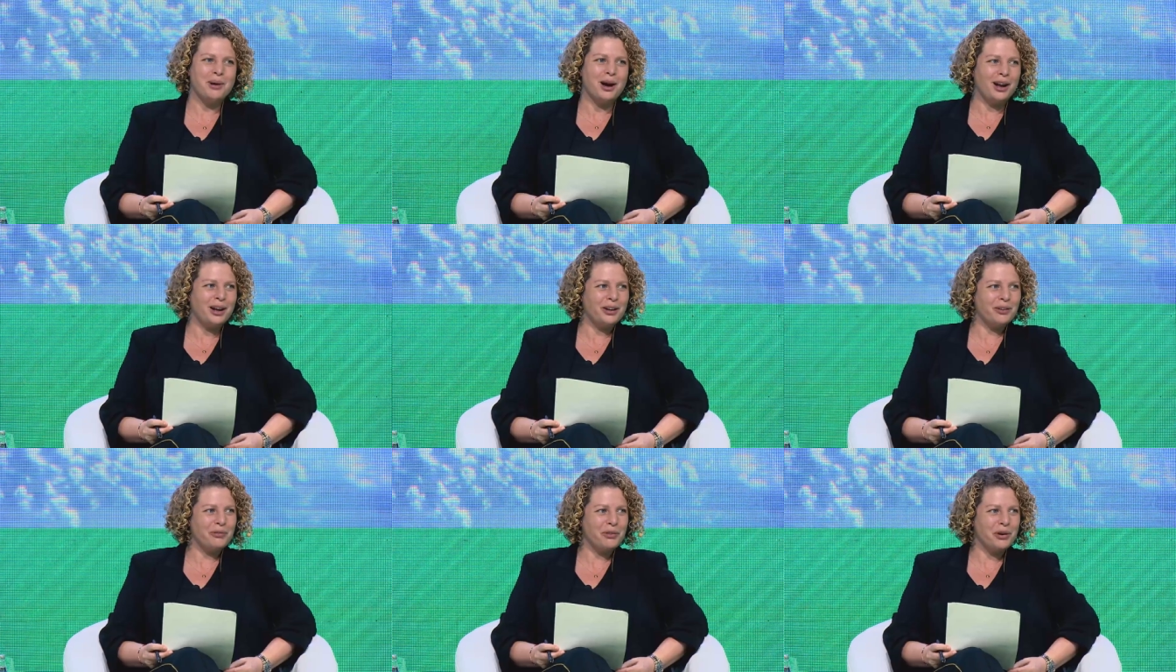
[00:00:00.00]

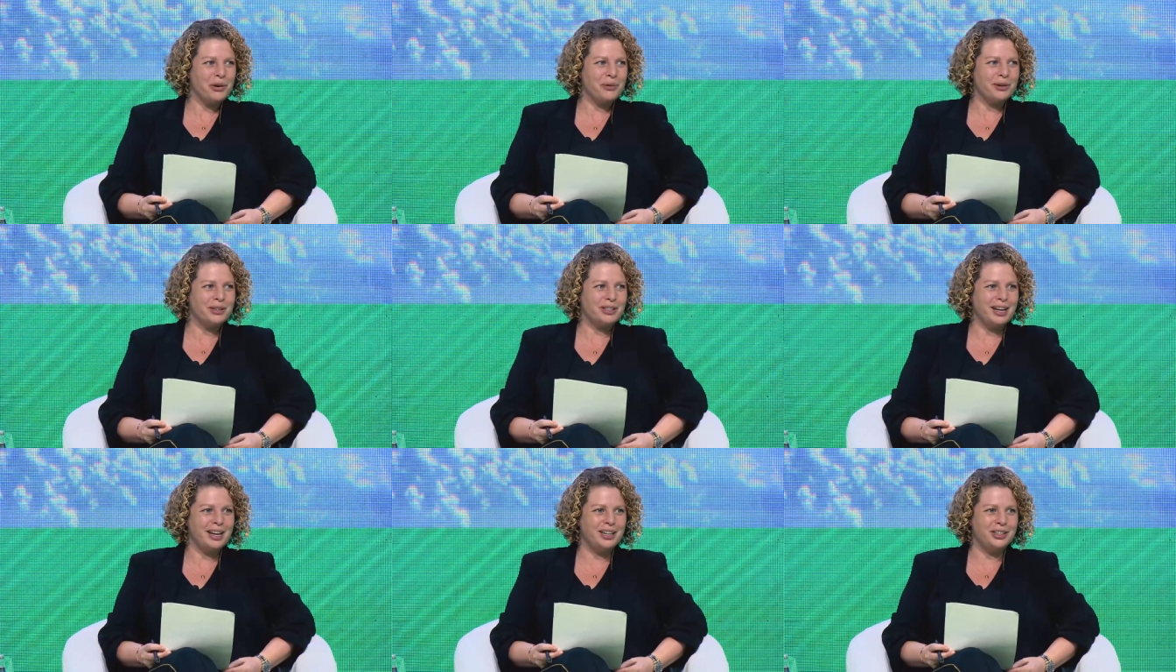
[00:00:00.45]
much for
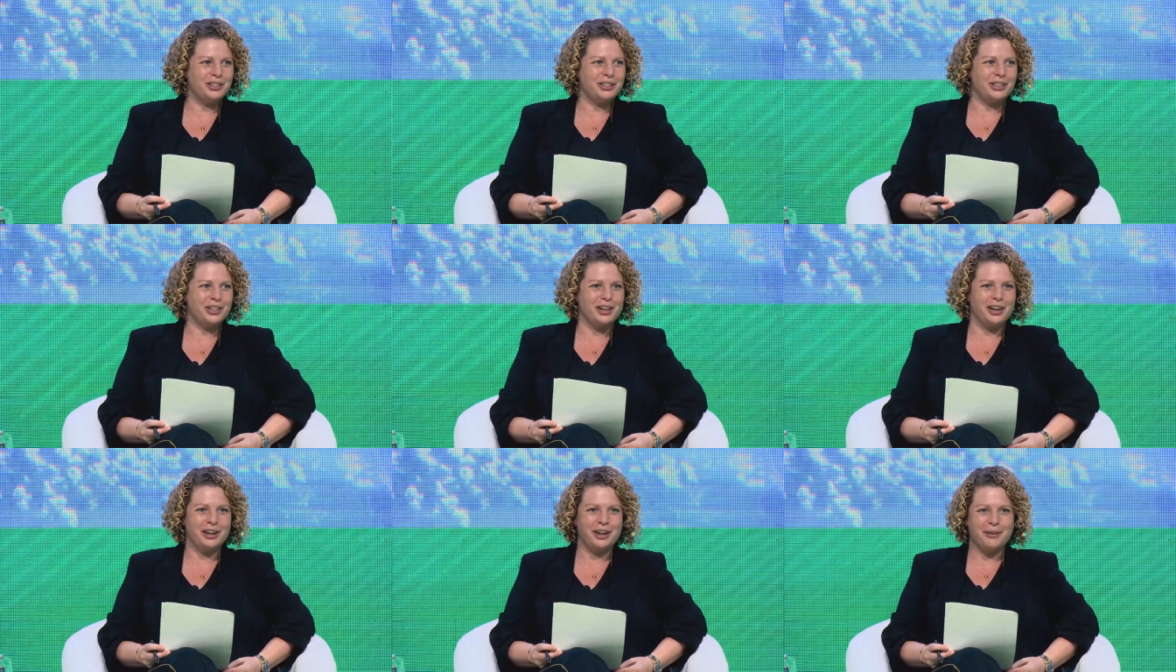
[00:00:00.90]
your
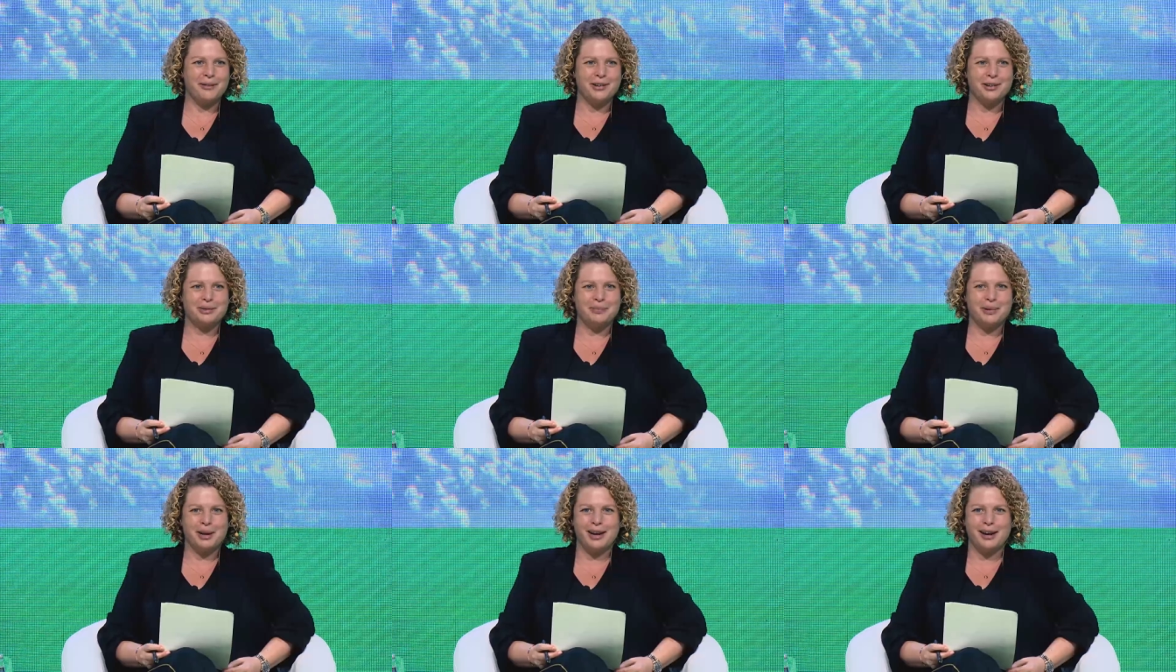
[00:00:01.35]
attention. I know
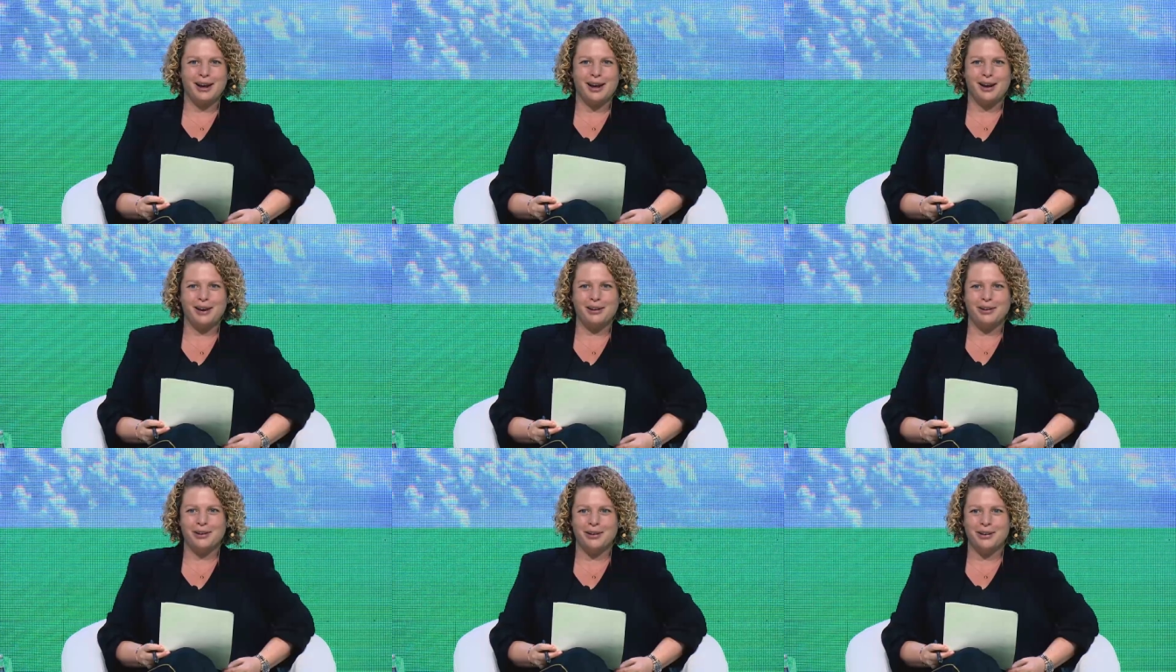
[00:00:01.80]
it's been
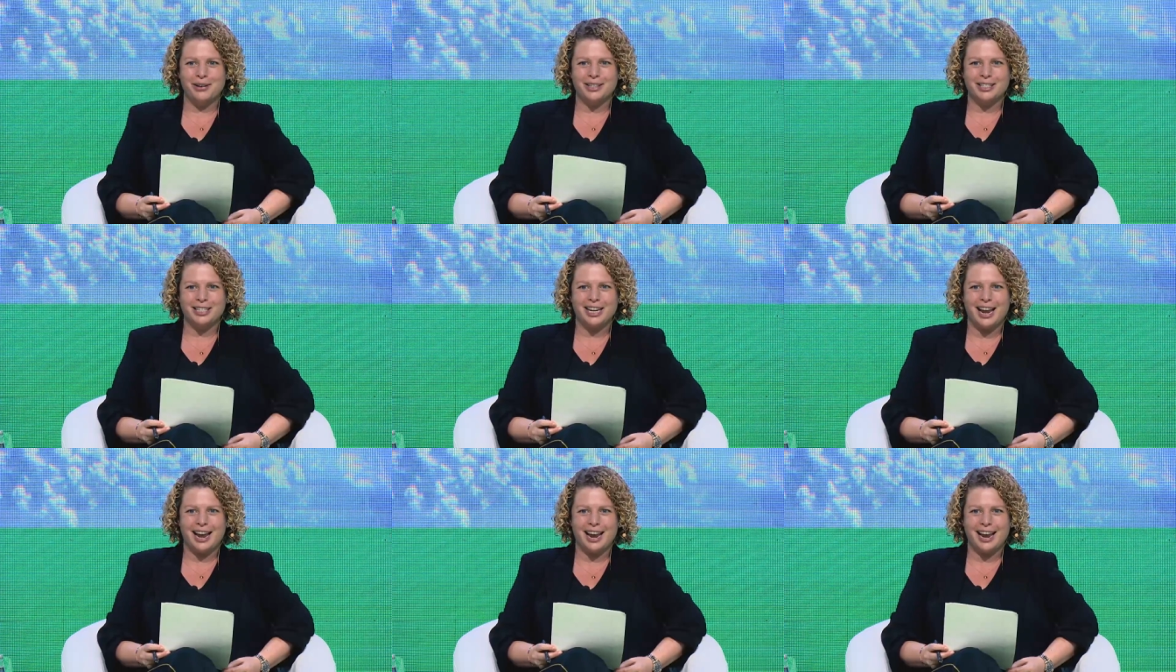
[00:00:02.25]
a long
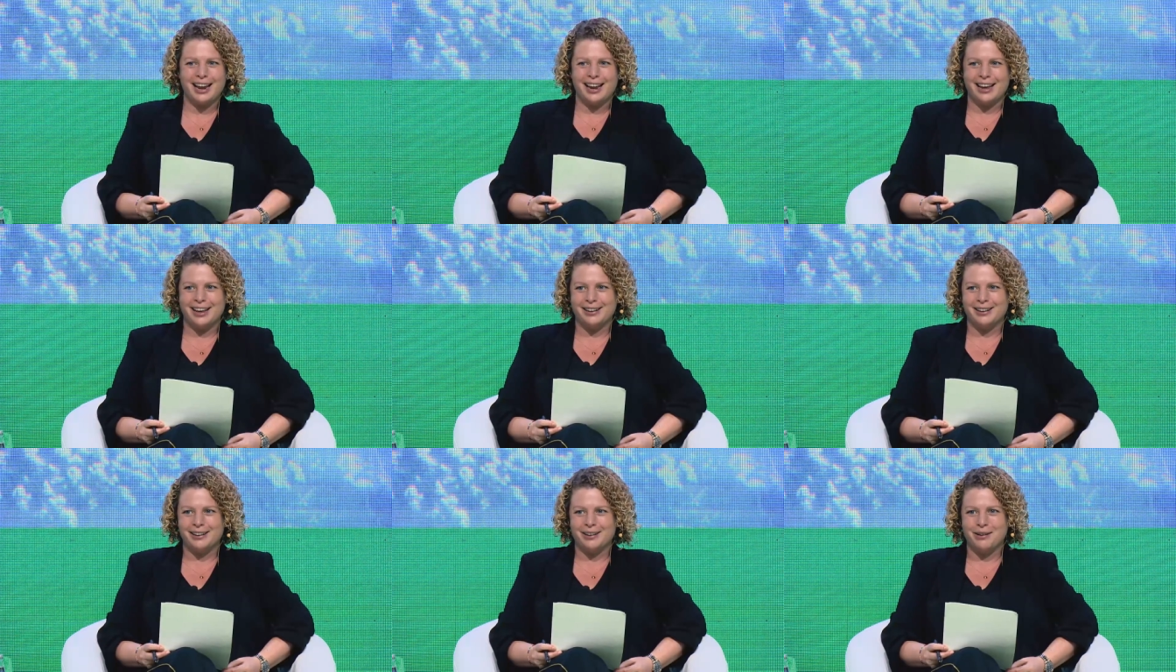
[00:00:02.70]

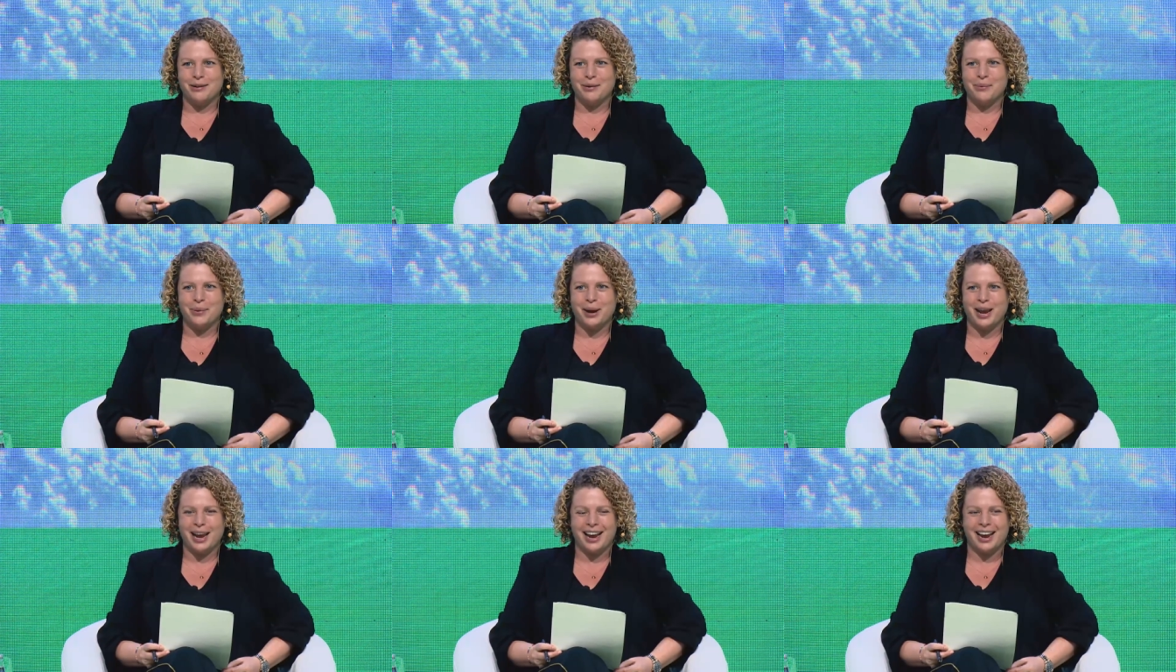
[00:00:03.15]
day and a
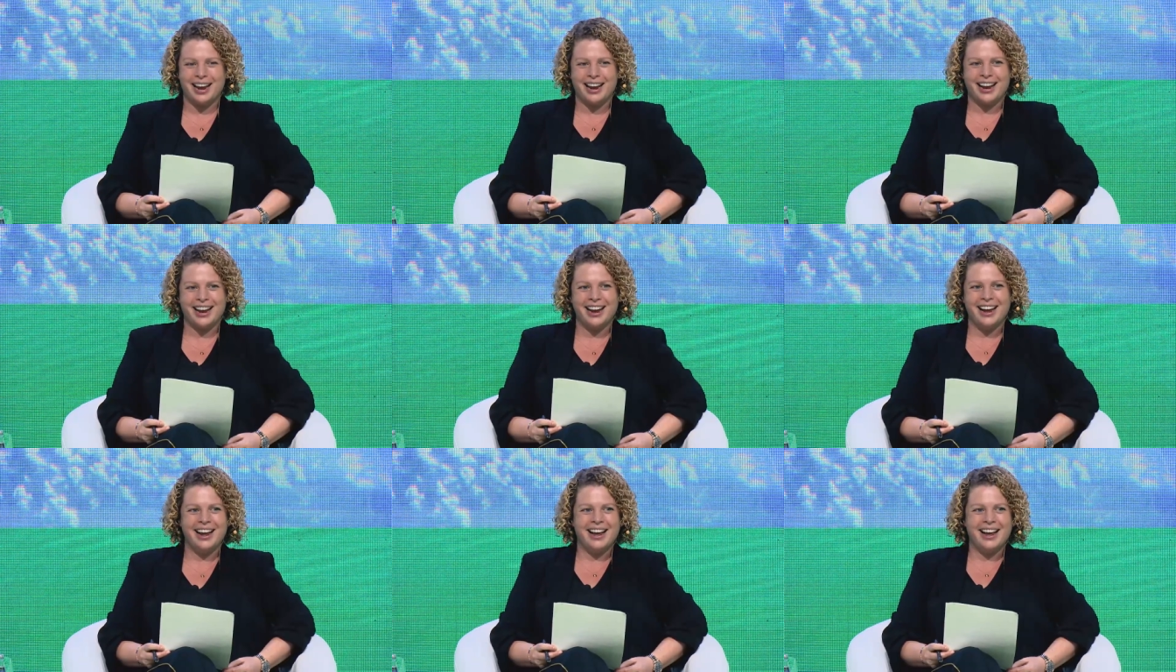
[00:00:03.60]
long week.